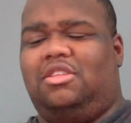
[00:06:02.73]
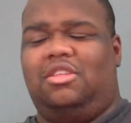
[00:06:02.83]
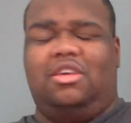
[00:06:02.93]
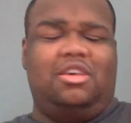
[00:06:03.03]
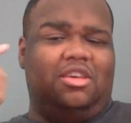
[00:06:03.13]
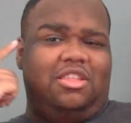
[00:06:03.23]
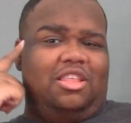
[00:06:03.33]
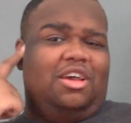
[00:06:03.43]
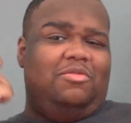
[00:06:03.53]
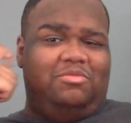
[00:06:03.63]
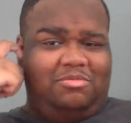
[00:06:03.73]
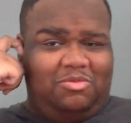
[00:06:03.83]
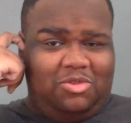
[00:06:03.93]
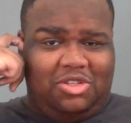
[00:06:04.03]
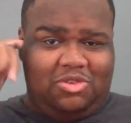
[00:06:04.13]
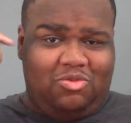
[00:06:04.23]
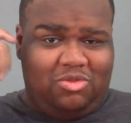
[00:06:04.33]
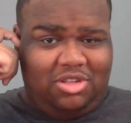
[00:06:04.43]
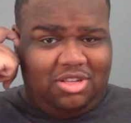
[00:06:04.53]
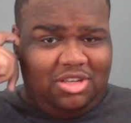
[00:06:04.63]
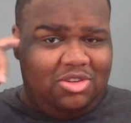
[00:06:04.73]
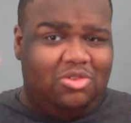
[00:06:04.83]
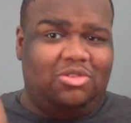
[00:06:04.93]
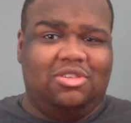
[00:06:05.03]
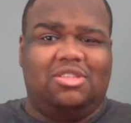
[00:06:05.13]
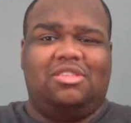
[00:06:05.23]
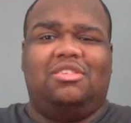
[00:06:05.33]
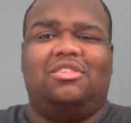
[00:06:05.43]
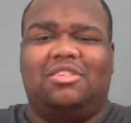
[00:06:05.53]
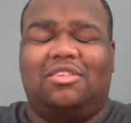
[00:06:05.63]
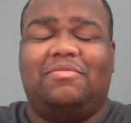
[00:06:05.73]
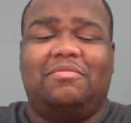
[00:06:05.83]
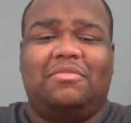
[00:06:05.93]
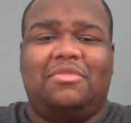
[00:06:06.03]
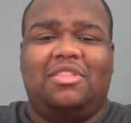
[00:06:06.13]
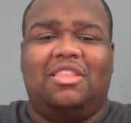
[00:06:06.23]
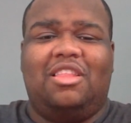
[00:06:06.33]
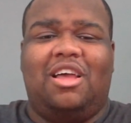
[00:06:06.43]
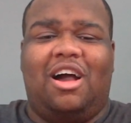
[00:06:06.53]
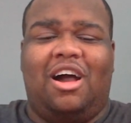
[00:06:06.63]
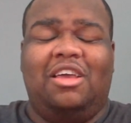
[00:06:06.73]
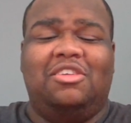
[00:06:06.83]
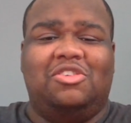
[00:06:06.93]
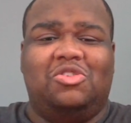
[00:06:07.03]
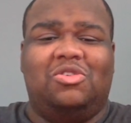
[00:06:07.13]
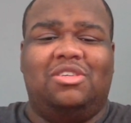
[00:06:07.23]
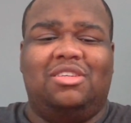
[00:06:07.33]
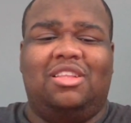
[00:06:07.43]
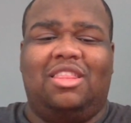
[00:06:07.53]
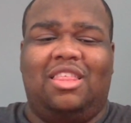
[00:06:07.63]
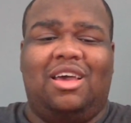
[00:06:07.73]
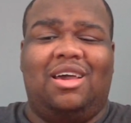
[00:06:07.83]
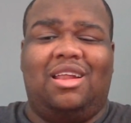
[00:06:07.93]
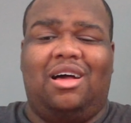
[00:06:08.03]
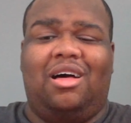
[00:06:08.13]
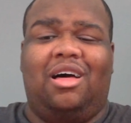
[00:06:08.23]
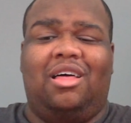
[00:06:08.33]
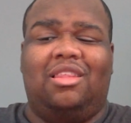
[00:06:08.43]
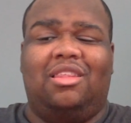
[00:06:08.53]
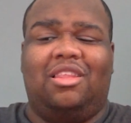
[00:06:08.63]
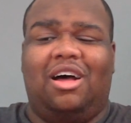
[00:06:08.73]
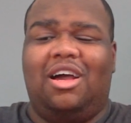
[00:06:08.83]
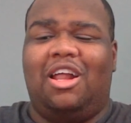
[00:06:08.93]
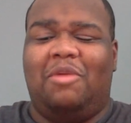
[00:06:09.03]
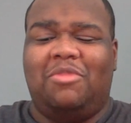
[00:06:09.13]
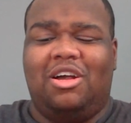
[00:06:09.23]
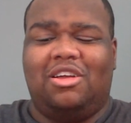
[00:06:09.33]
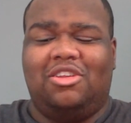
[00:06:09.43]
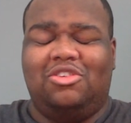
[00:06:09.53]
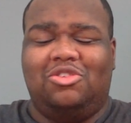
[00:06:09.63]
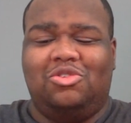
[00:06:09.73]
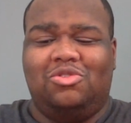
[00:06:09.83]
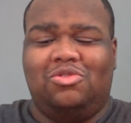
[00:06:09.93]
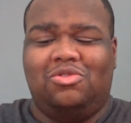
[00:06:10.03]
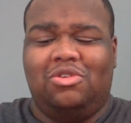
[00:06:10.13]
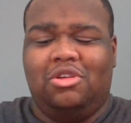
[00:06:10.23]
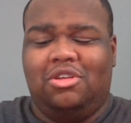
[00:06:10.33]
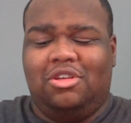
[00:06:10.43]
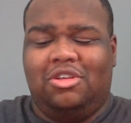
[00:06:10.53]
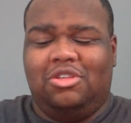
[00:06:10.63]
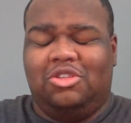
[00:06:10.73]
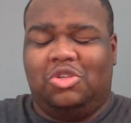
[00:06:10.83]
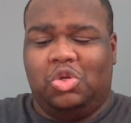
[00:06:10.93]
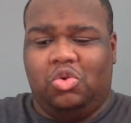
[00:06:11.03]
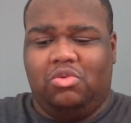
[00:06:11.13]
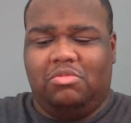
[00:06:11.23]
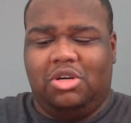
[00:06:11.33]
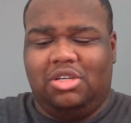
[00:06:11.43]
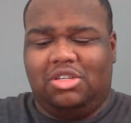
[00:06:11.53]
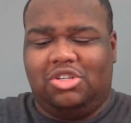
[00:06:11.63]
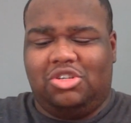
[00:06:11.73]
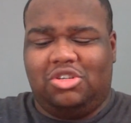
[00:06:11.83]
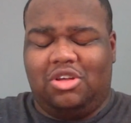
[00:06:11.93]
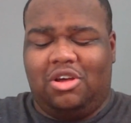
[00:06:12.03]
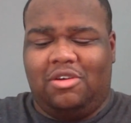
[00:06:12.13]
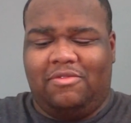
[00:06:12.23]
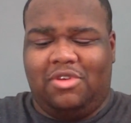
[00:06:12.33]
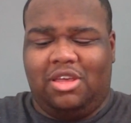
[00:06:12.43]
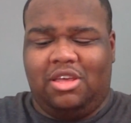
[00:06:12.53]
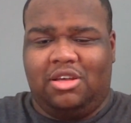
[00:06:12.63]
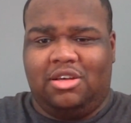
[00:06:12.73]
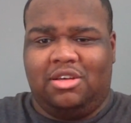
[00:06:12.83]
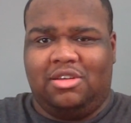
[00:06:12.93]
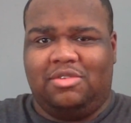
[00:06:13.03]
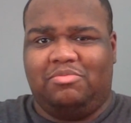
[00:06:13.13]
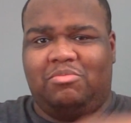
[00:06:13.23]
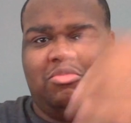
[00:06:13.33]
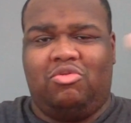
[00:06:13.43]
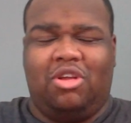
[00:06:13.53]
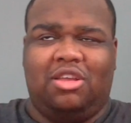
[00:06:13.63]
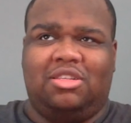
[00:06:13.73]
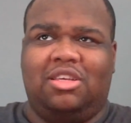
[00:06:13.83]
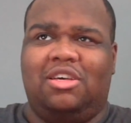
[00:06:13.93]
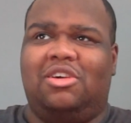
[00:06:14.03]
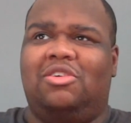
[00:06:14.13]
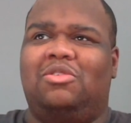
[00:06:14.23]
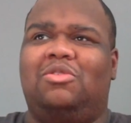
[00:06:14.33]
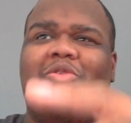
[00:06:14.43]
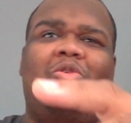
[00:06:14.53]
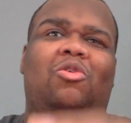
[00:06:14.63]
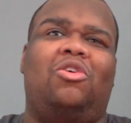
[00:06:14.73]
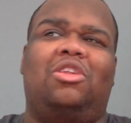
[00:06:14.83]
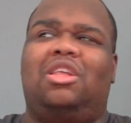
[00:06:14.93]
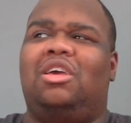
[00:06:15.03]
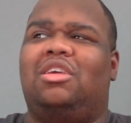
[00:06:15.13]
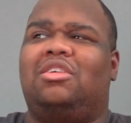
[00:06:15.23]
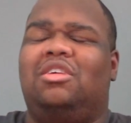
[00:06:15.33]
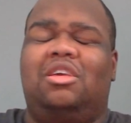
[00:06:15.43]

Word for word: yeah, that was a really cool song. I enjoyed that a lot. I'm not gonna do too much of a uh, breakdown or like